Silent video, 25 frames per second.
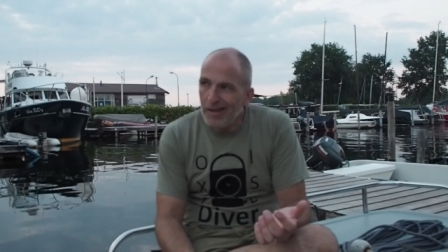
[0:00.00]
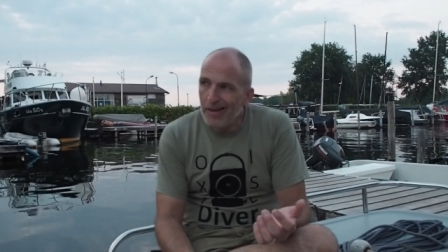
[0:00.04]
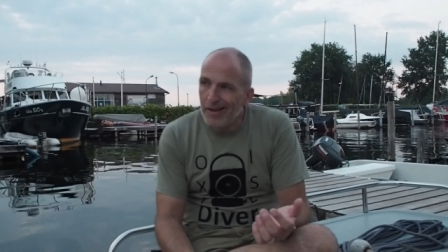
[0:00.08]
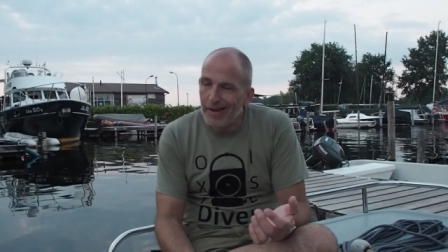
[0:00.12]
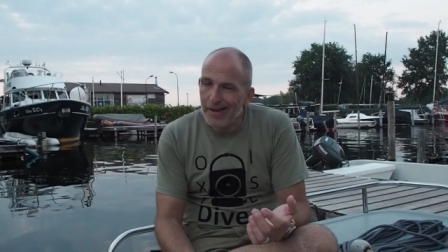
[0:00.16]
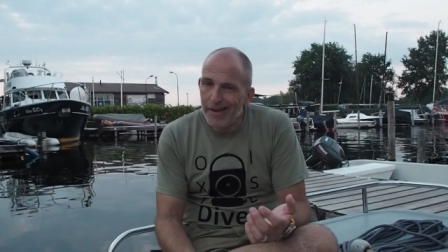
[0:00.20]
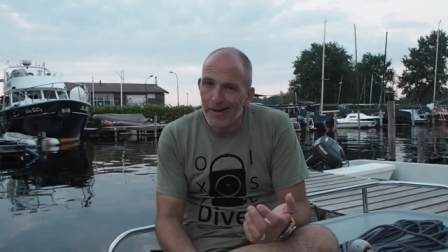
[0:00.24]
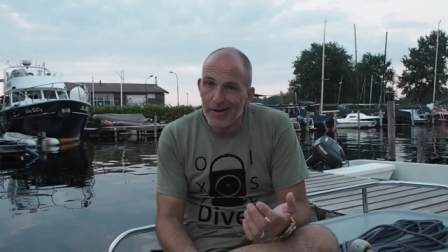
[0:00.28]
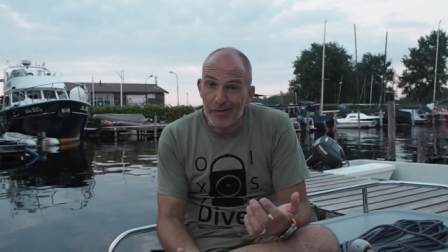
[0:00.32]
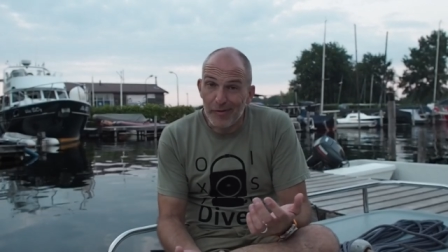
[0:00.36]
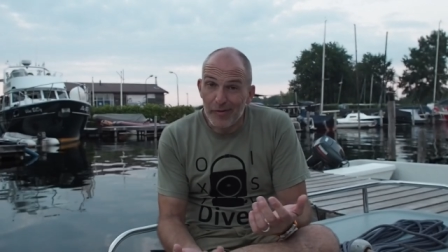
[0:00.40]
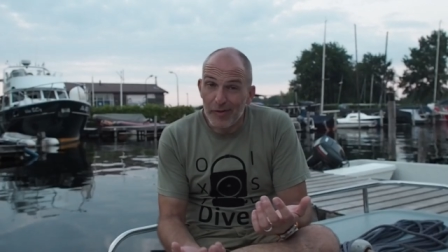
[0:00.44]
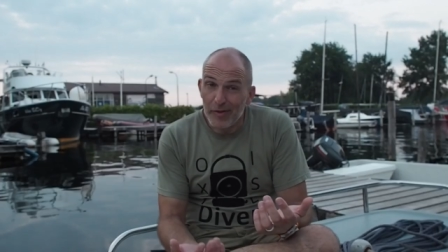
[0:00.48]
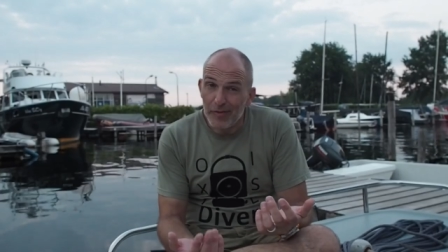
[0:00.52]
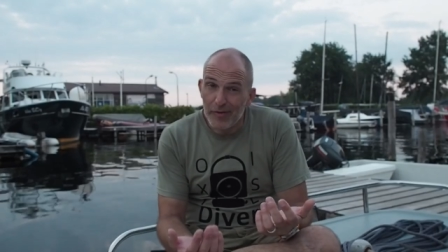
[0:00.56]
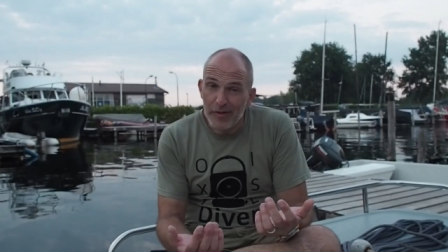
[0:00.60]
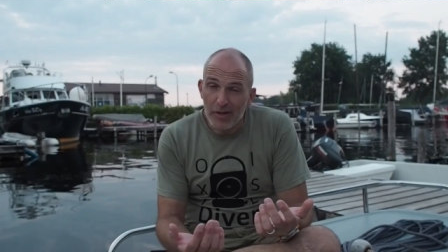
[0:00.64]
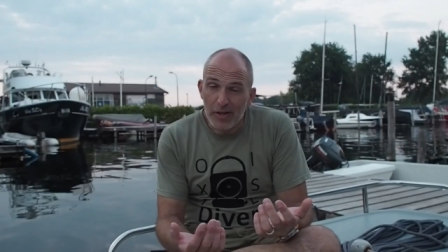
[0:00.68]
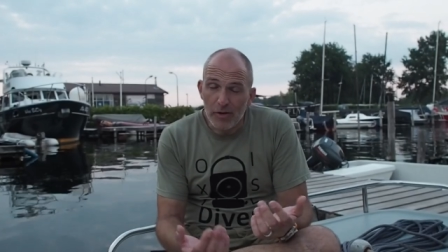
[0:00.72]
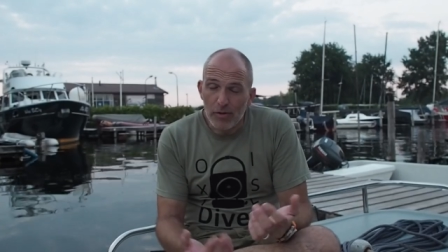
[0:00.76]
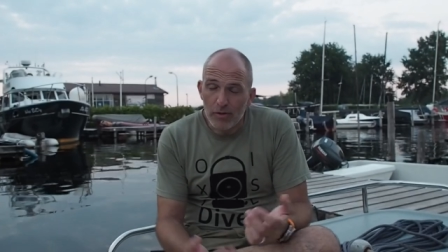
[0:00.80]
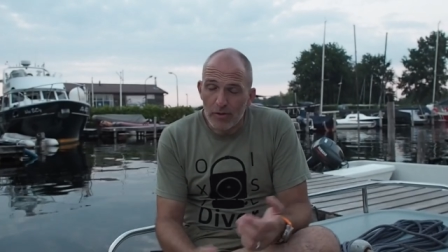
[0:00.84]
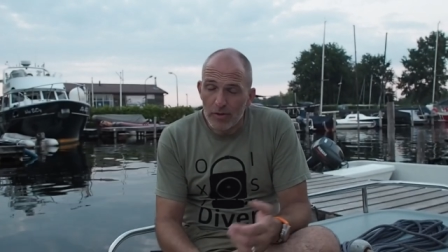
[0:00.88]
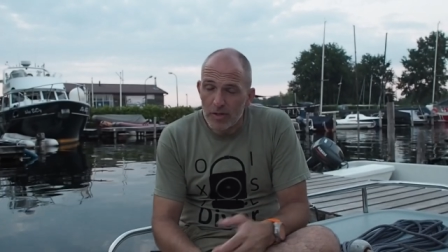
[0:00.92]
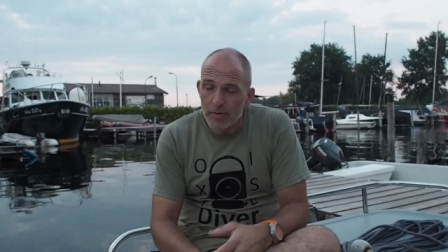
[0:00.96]
and a 15
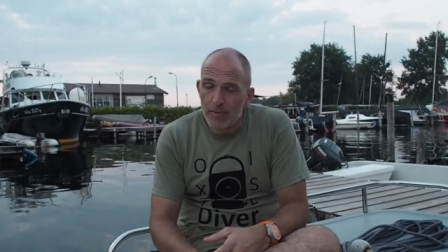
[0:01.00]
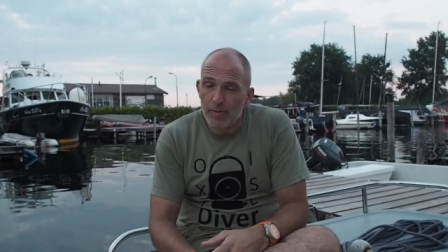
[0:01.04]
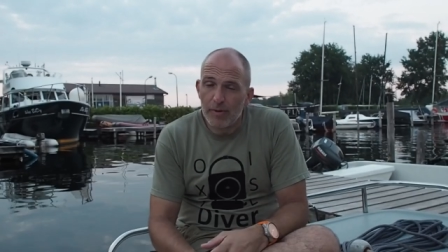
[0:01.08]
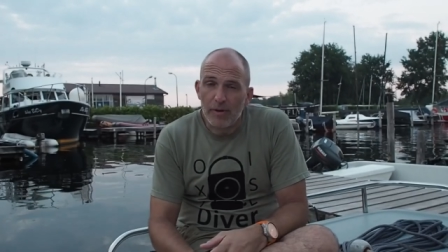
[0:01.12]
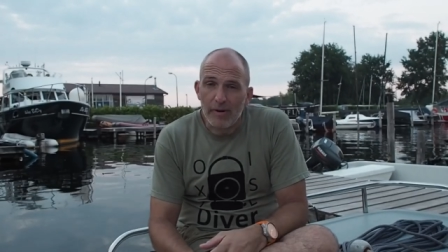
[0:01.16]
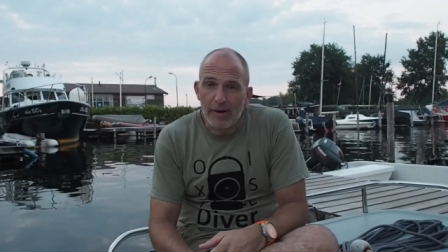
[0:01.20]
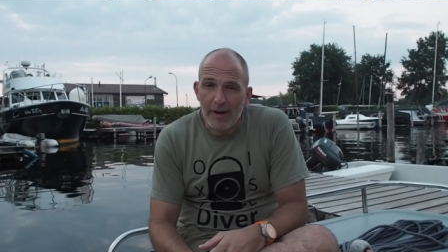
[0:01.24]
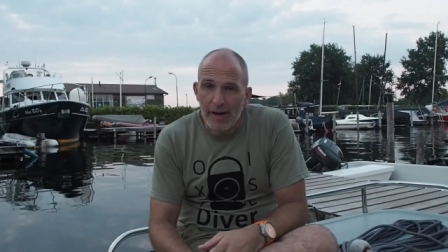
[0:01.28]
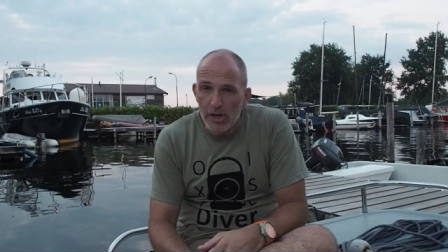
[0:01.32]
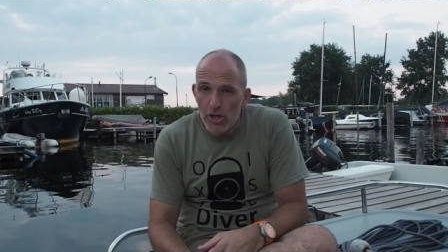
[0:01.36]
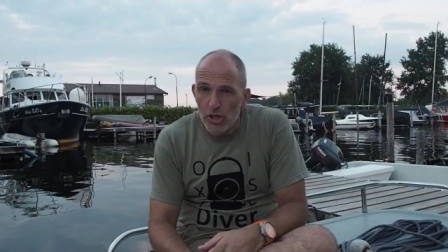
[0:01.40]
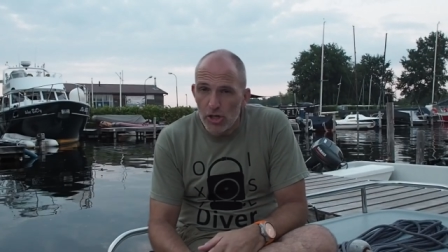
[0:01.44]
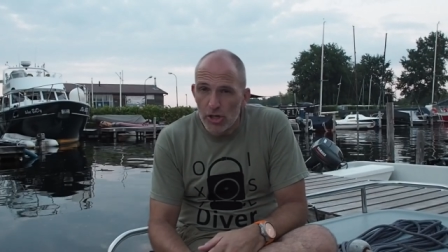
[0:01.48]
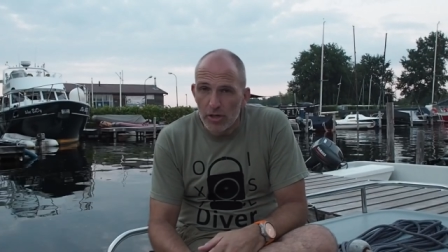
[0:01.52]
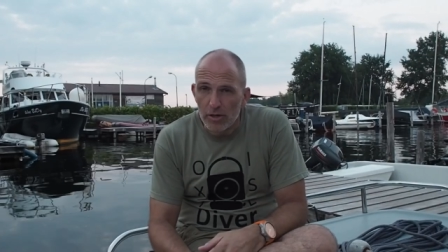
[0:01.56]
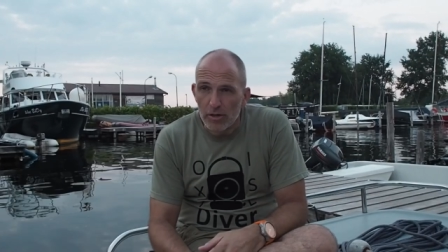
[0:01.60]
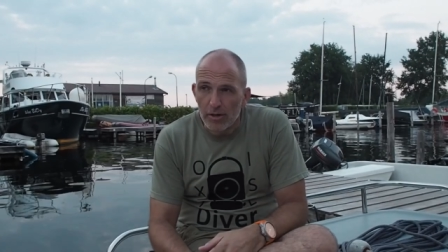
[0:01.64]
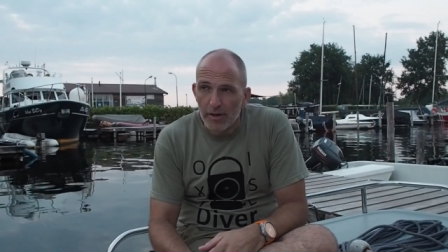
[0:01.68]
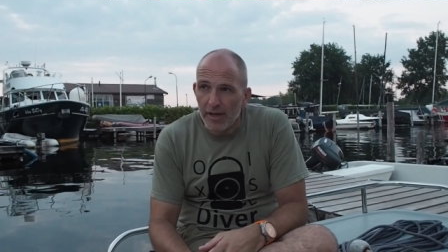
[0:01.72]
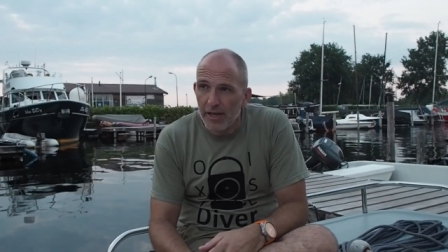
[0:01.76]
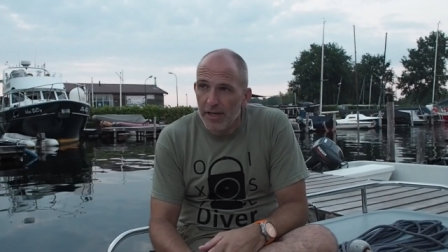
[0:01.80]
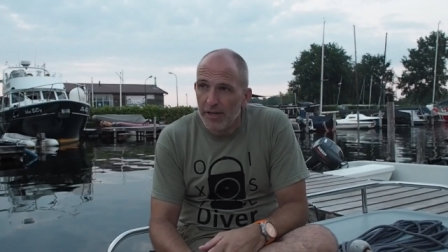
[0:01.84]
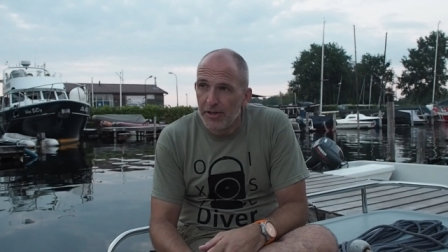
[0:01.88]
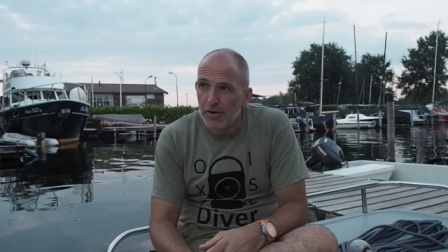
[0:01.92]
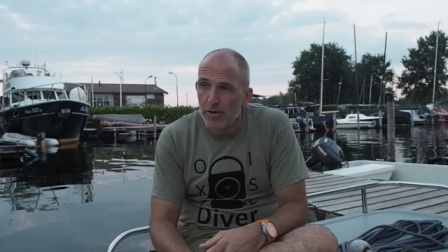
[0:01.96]
horsepower engine on
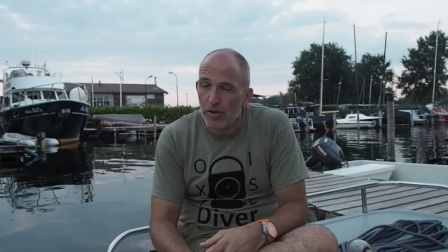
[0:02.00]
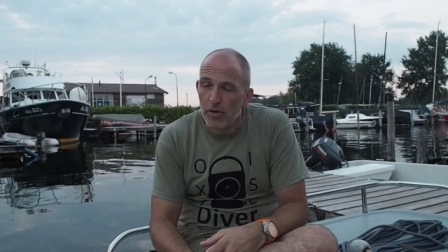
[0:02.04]
it,